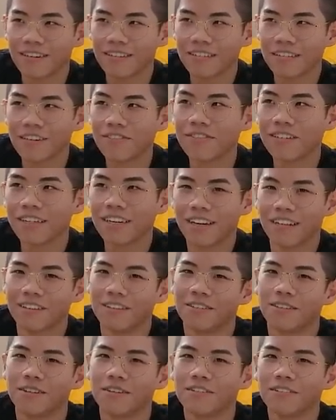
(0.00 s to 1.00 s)
Definitely
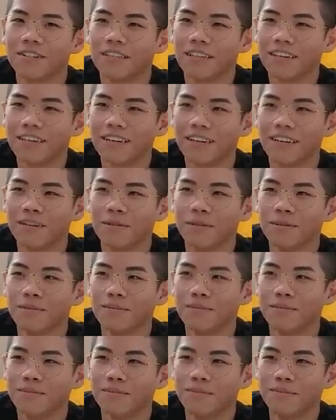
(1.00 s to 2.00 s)
Eleanor. I feel like I would
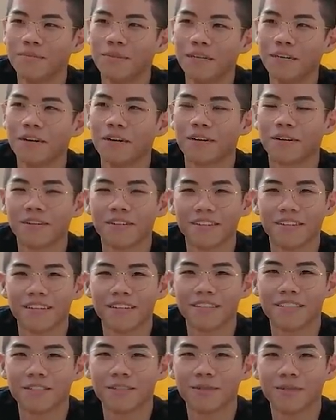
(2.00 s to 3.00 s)
be her in
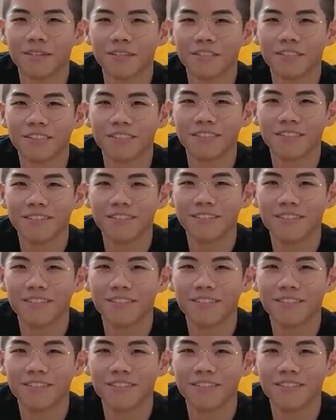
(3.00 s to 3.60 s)
that situation.